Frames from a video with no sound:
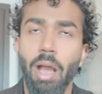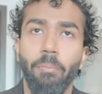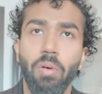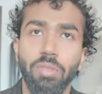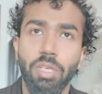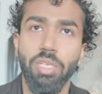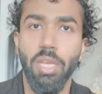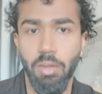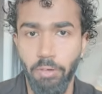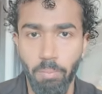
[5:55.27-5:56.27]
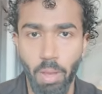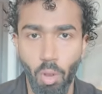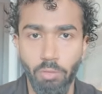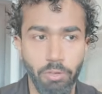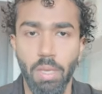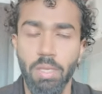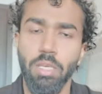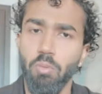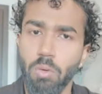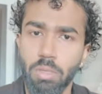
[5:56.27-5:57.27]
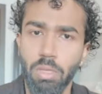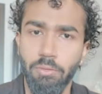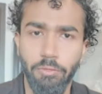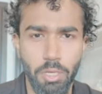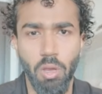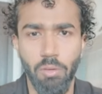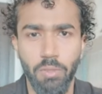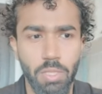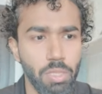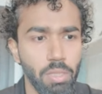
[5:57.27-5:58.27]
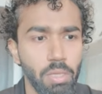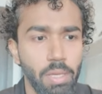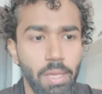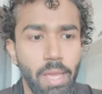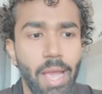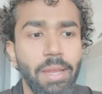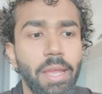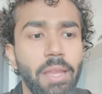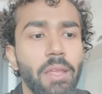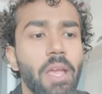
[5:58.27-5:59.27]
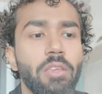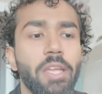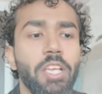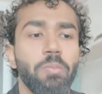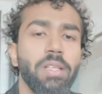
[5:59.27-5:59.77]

position and frame my offer. Is it worth a fresh conversation? And in here, you can expect